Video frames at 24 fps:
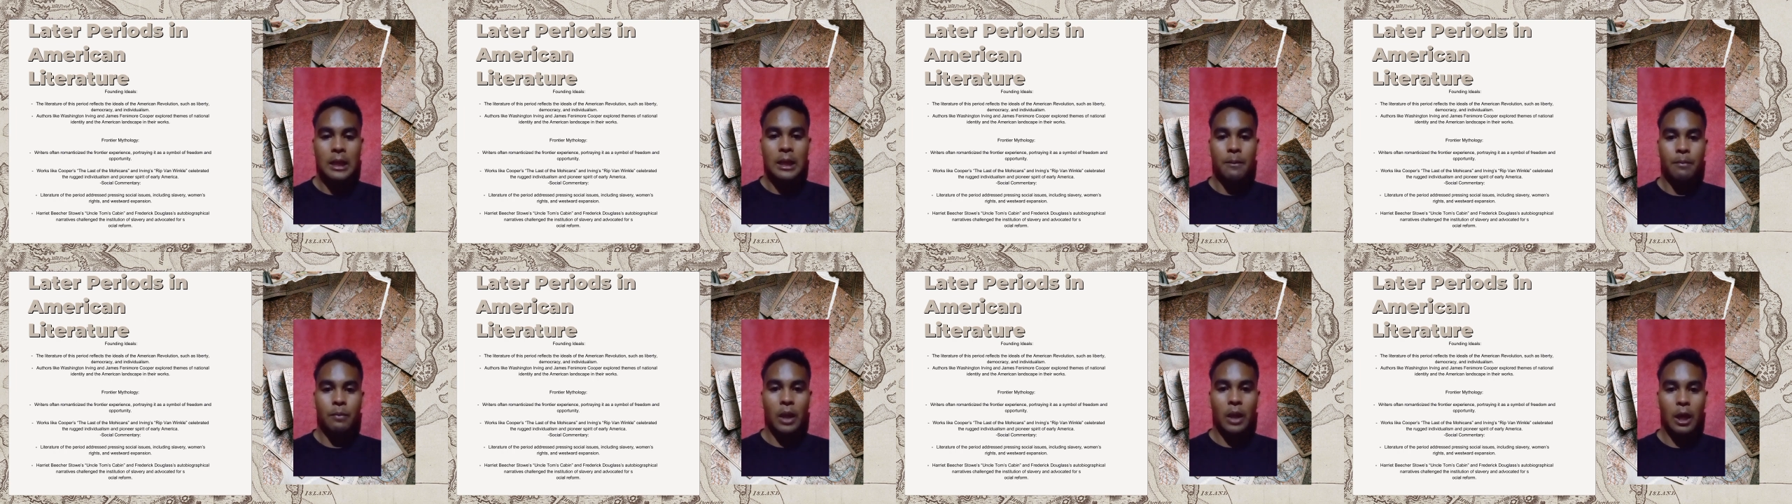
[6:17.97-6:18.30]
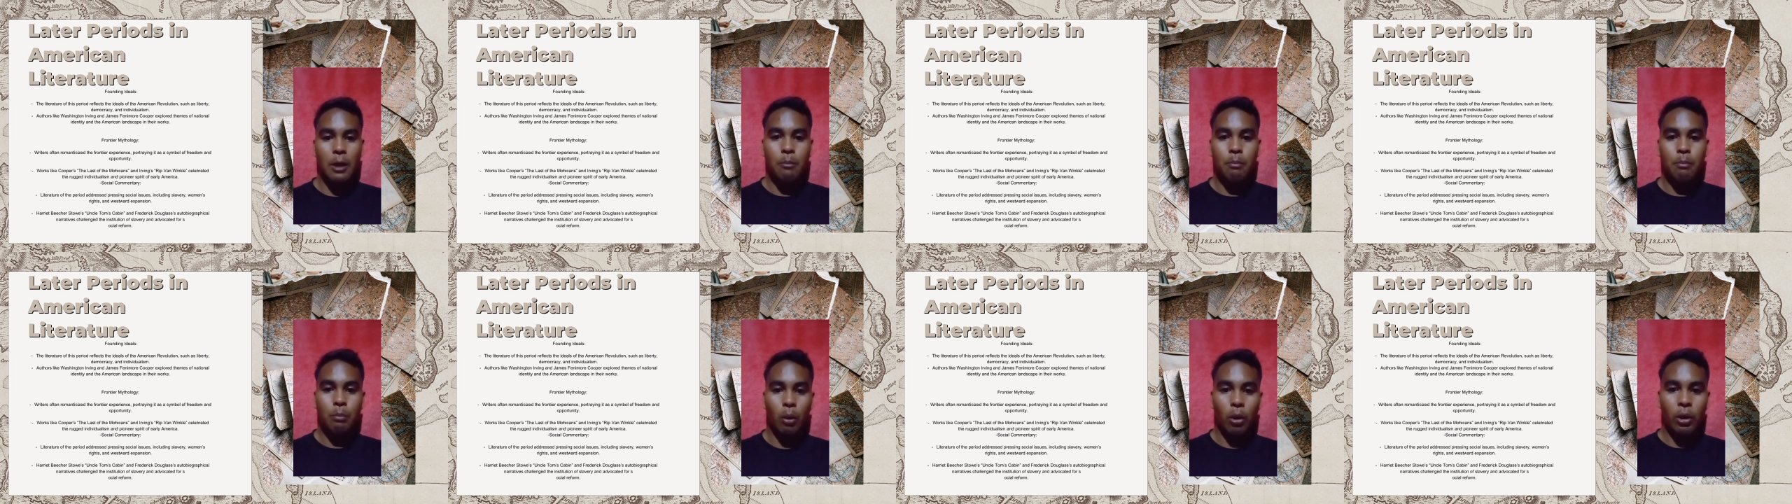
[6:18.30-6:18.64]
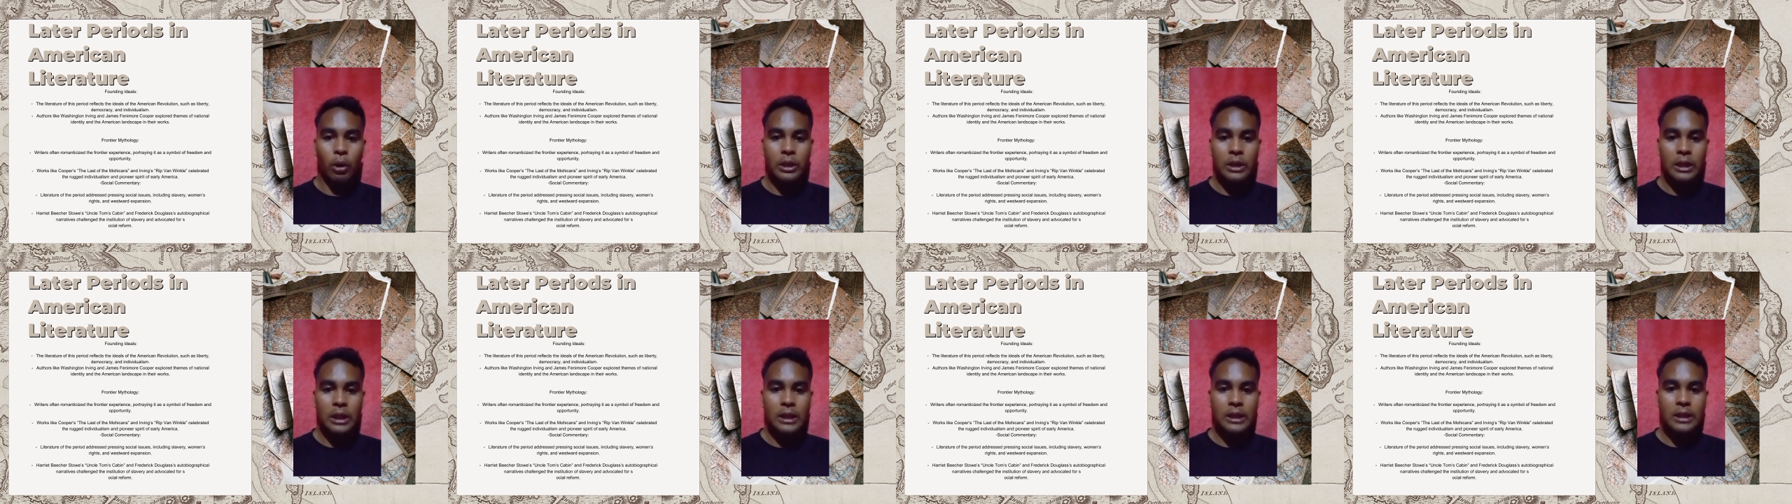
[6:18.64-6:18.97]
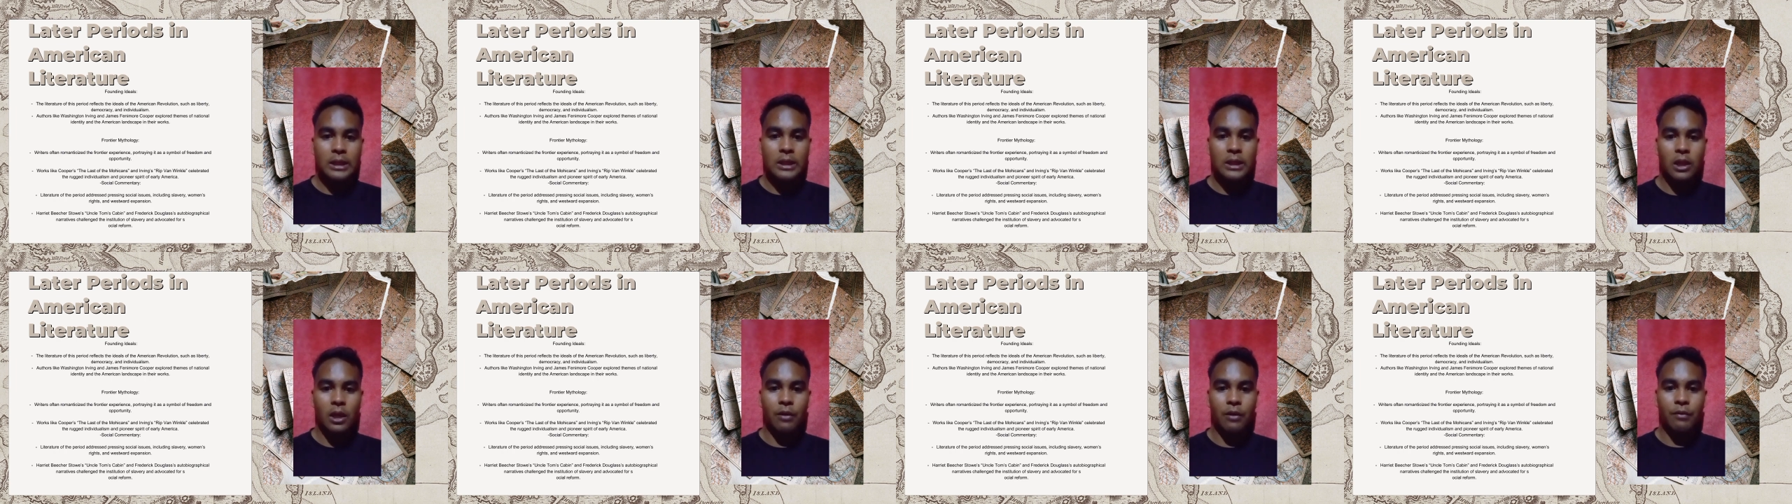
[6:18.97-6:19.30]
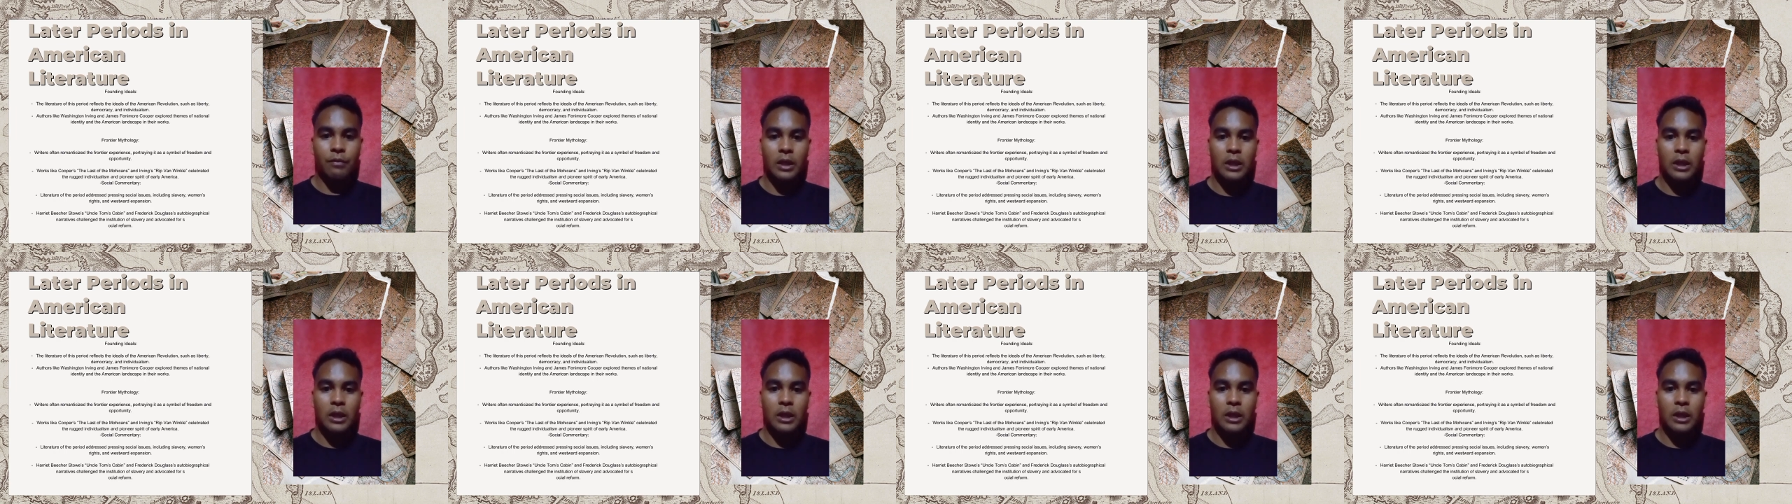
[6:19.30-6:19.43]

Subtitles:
the importance of